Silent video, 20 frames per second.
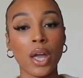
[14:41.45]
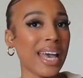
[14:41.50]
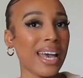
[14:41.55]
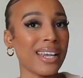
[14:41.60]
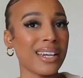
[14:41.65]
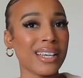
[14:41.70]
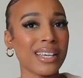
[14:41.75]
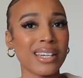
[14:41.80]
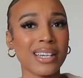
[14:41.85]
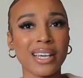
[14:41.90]

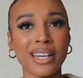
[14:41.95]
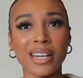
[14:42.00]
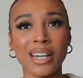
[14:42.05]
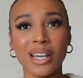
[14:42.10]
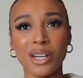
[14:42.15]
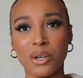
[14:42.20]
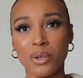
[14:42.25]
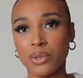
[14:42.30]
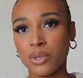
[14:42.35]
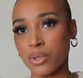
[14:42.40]
edit and
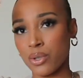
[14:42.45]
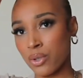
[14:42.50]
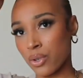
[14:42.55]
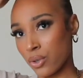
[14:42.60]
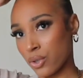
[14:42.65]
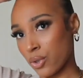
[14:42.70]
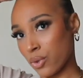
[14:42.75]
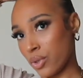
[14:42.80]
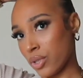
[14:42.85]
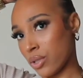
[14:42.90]
like go to the
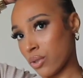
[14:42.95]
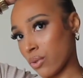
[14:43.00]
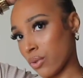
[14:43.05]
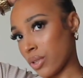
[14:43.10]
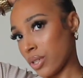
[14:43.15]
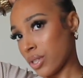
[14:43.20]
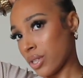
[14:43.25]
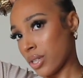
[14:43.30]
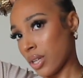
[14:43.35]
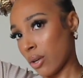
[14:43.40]
grocery
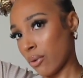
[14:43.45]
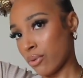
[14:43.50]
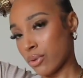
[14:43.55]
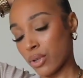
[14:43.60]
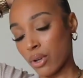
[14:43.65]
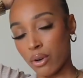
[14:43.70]
store and stuff.